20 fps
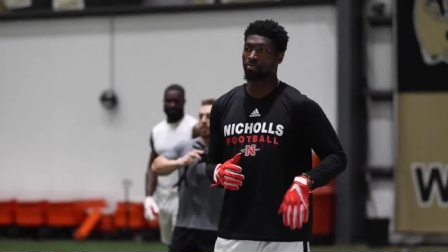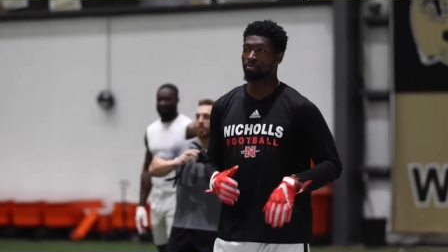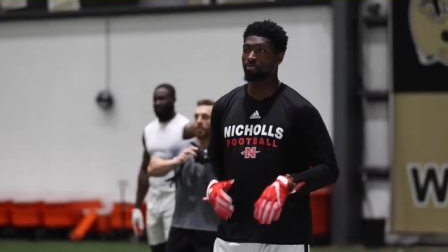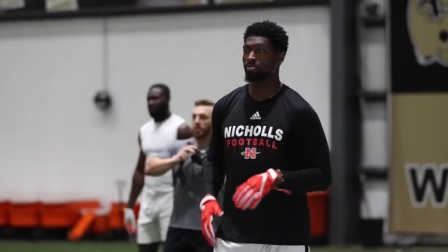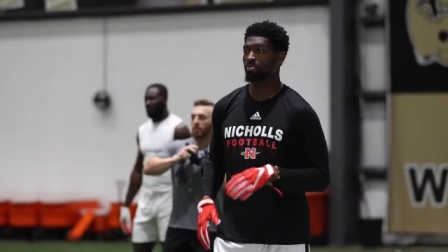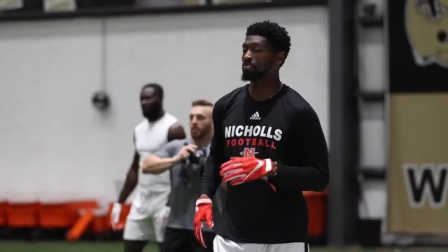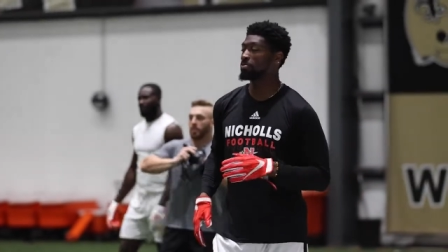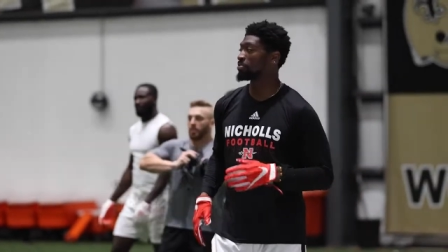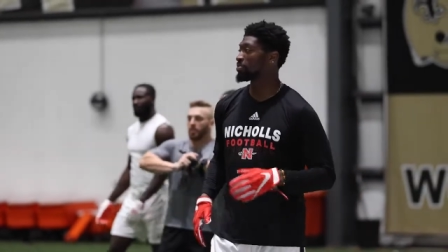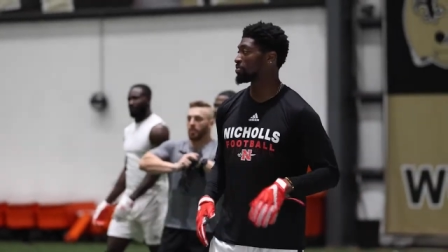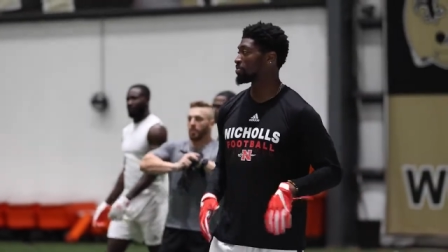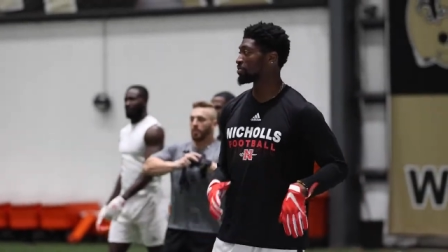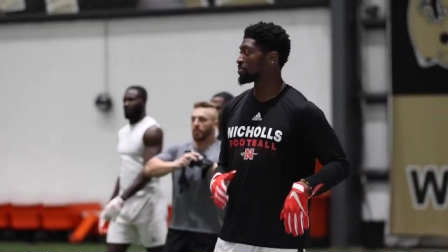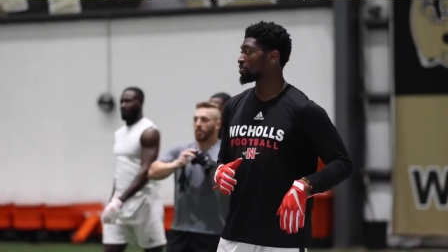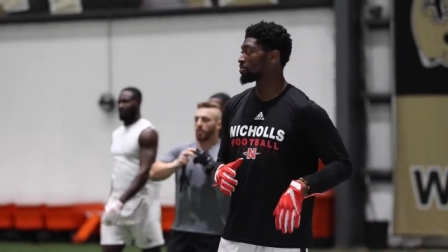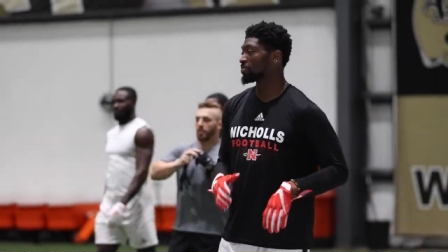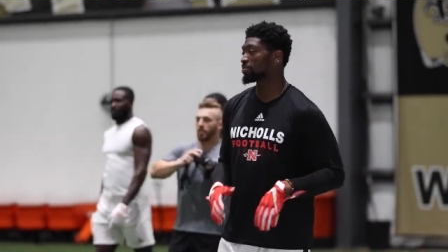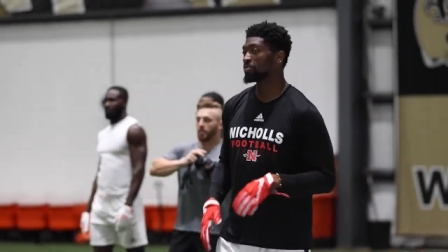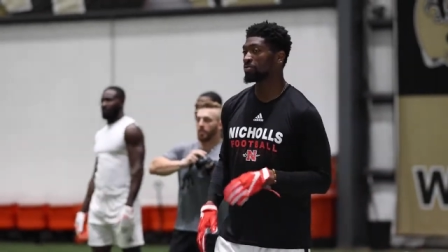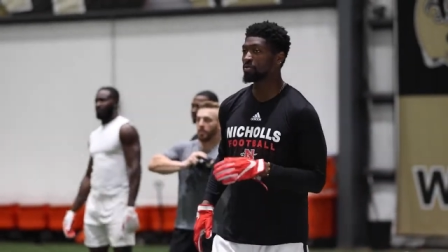And
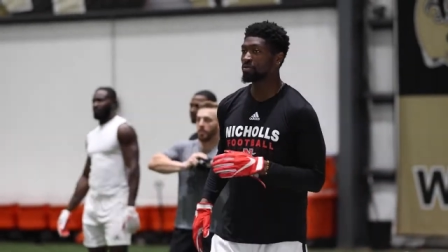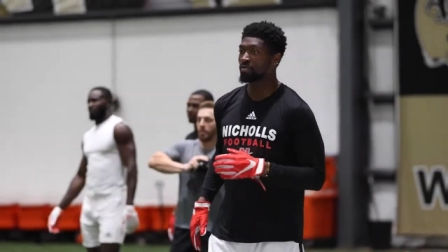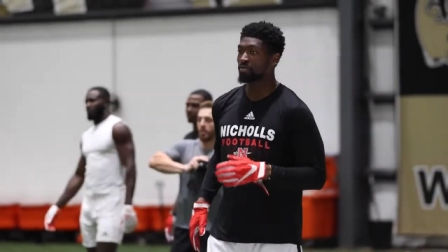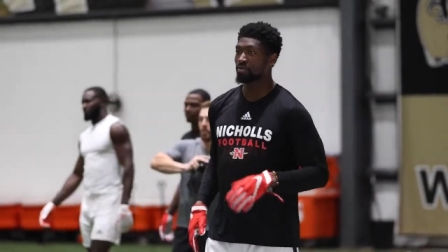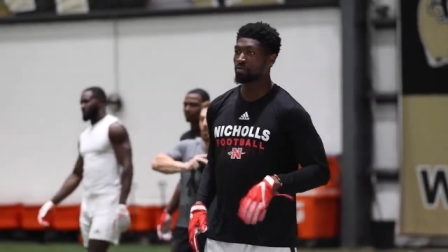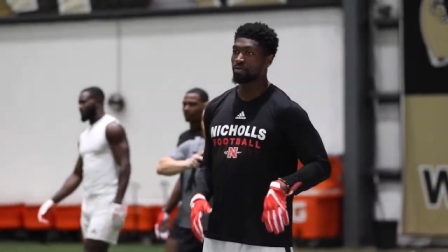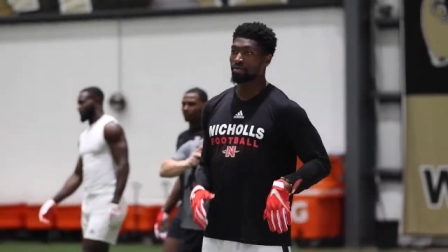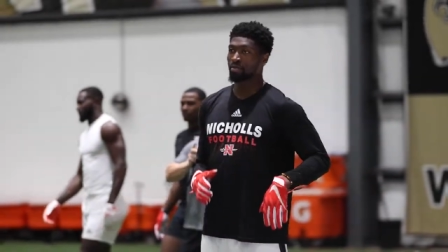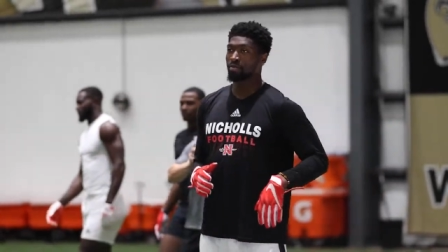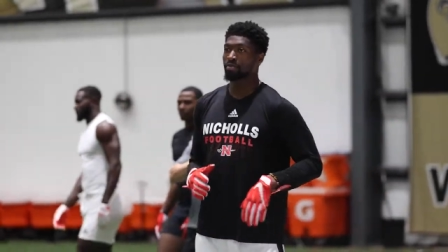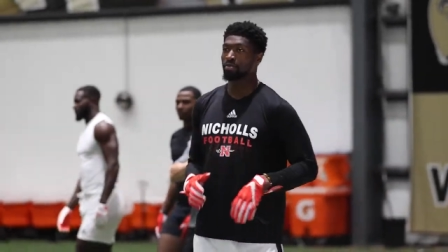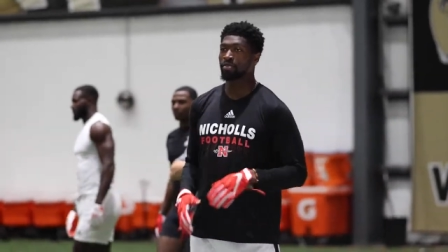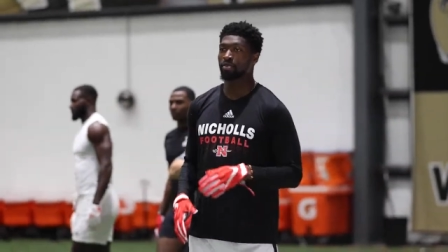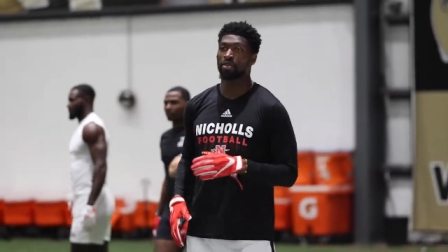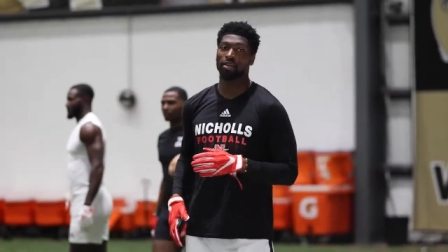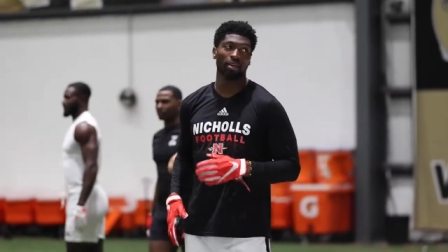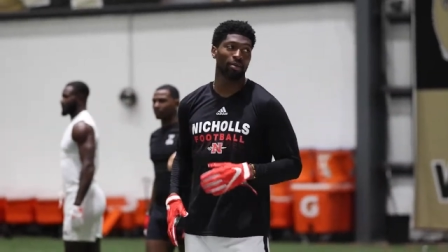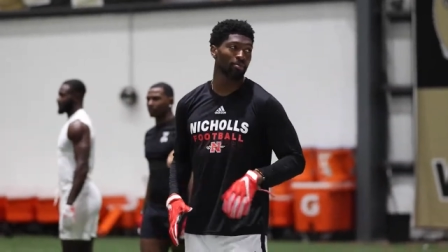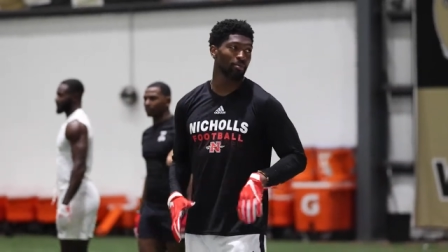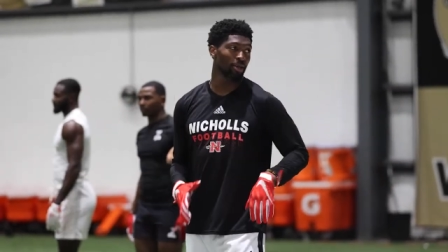I'm looking to
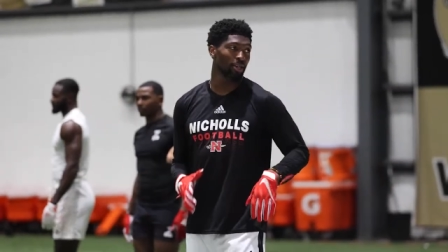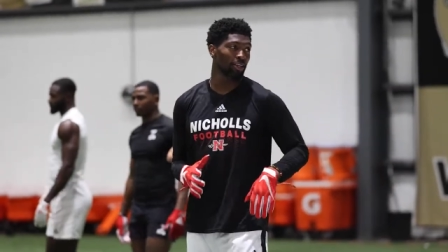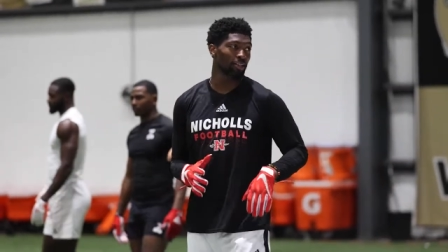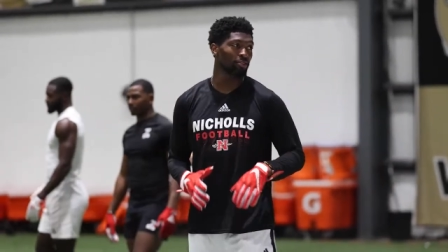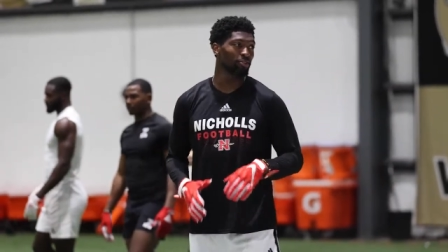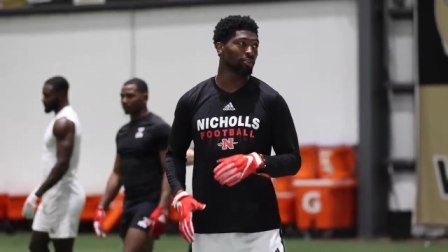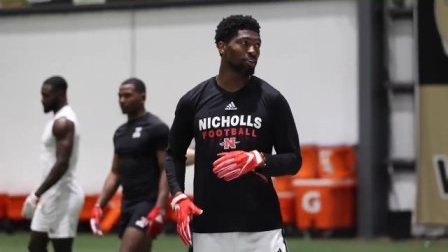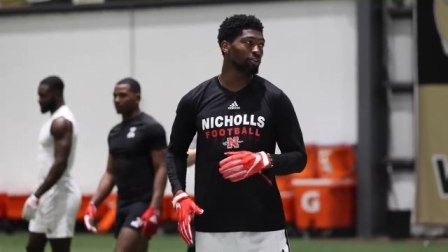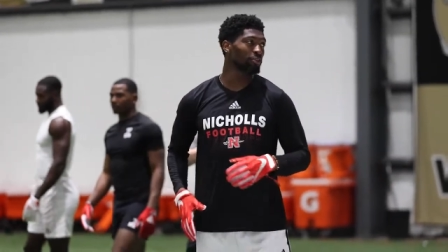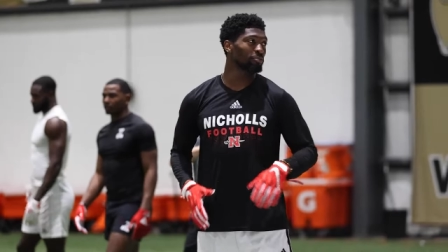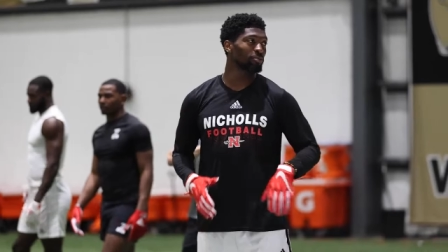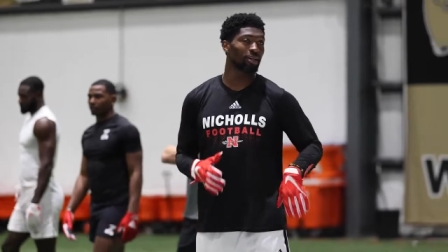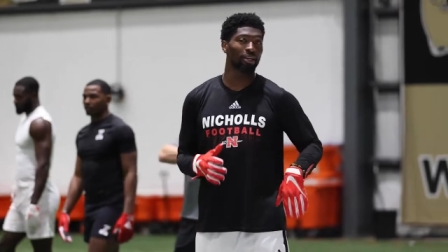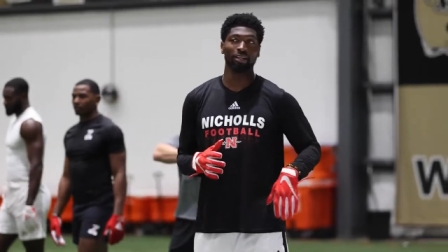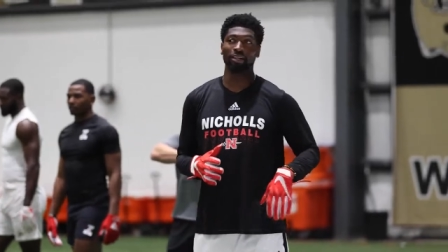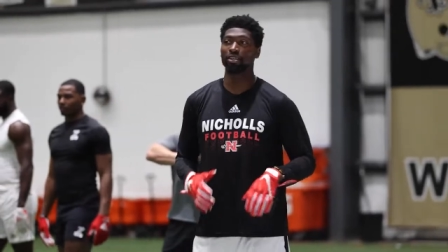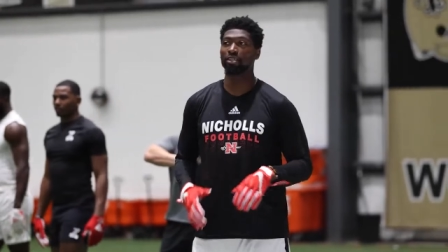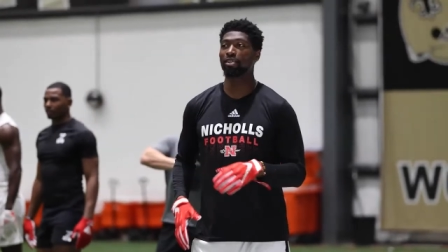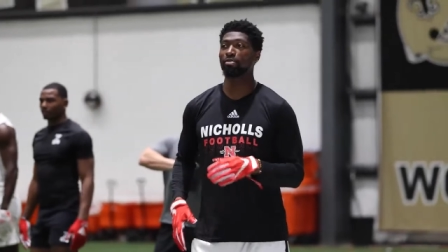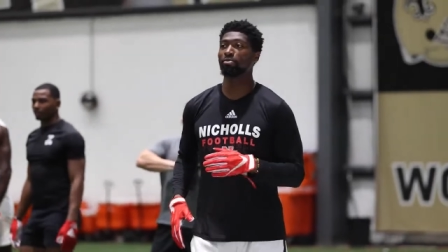become a number one
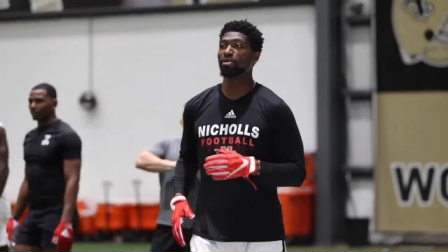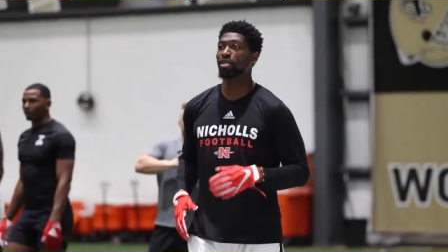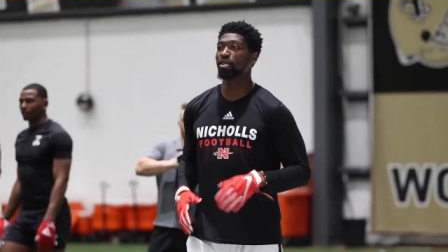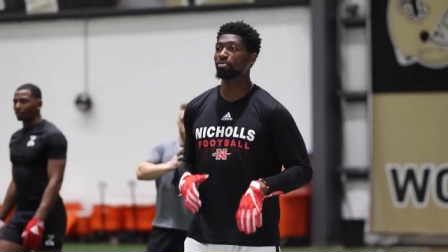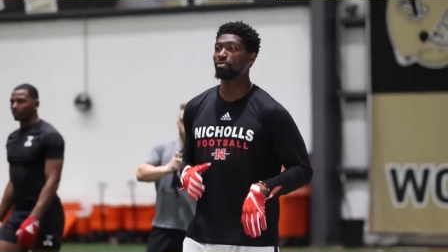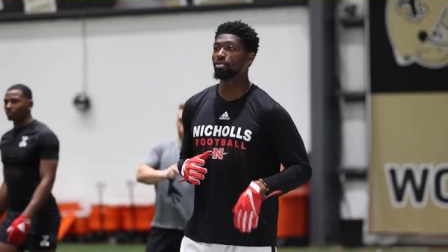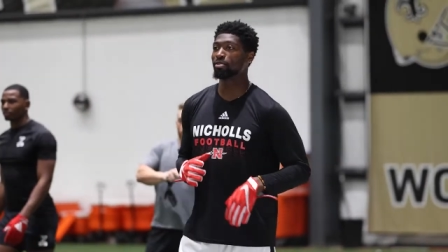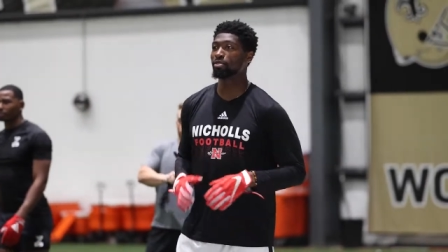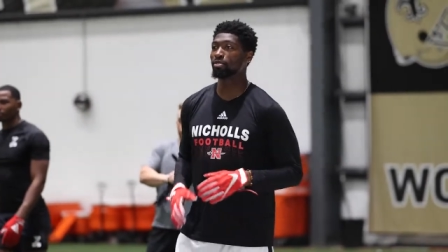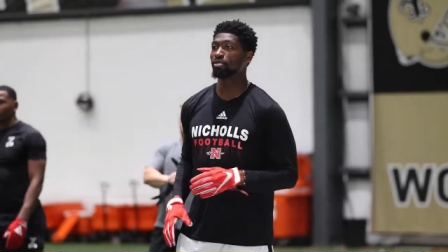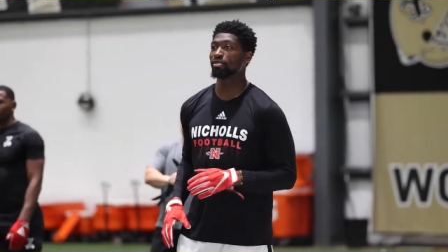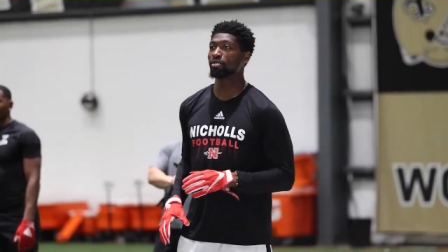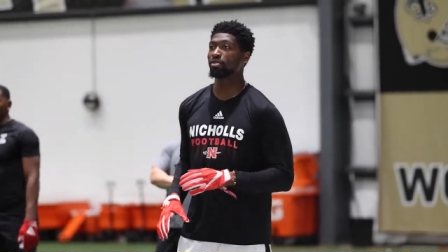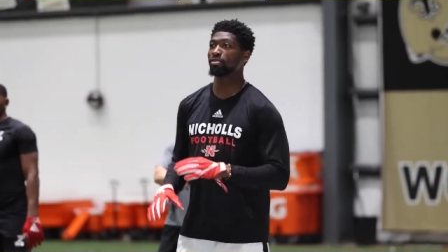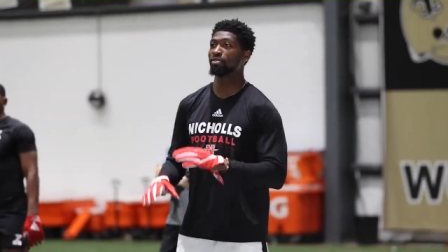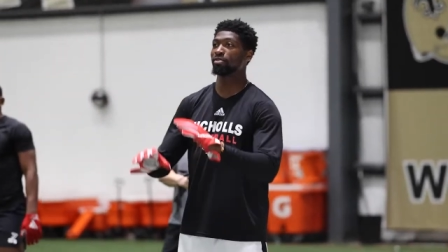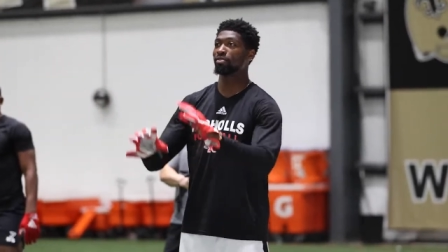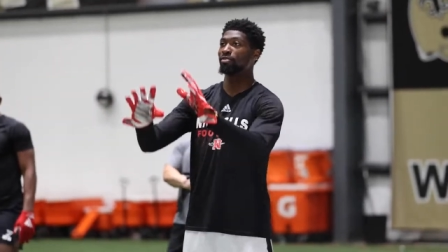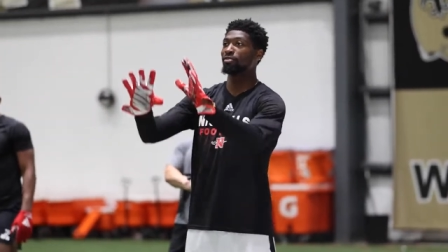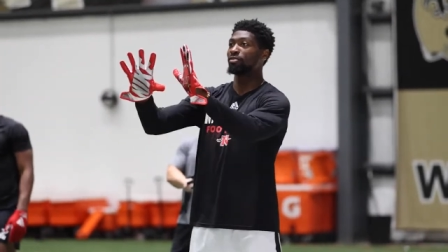guy on someone's
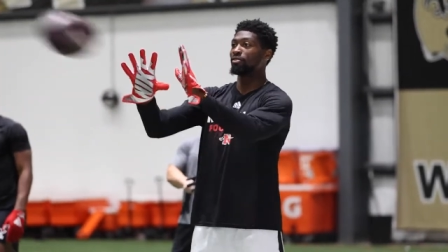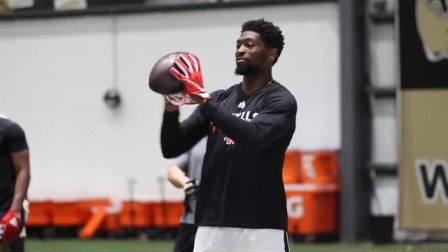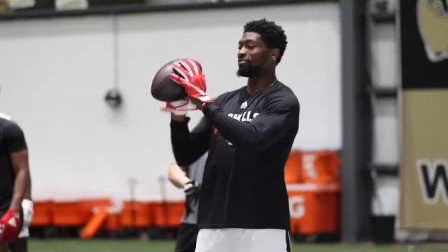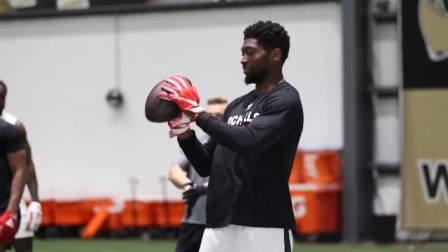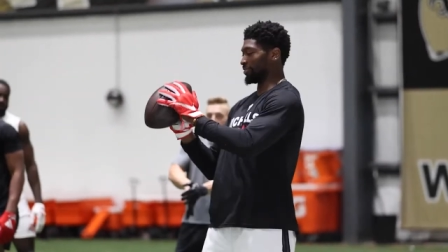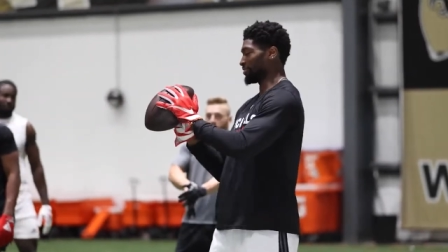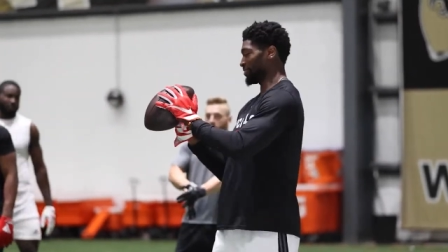team one day.